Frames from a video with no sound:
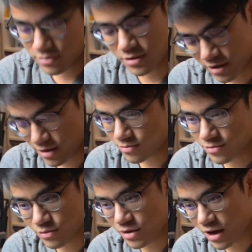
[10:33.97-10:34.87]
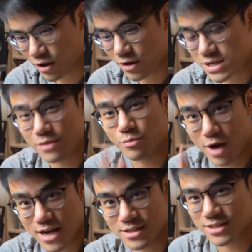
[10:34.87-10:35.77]
Okay, a lot of time to
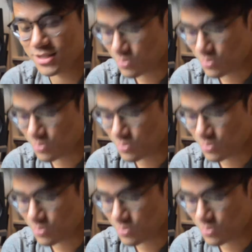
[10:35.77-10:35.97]
practice in